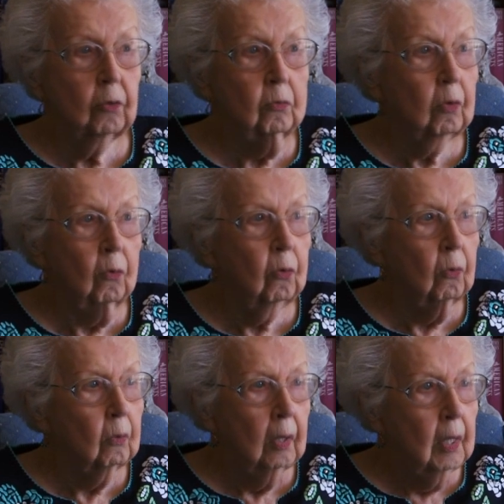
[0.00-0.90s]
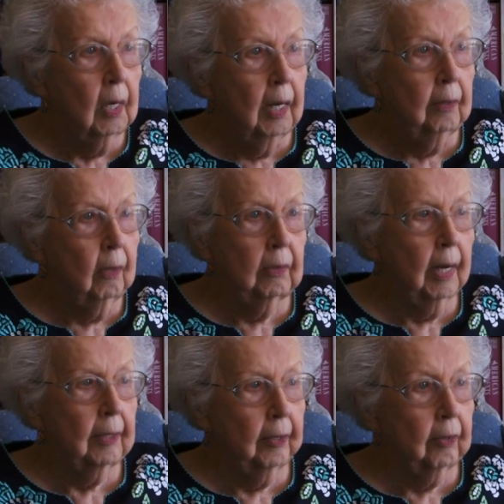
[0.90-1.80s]
"Oh no, no,
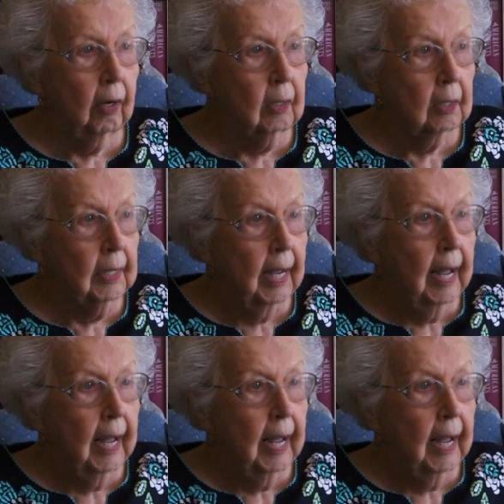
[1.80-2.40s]
not at all."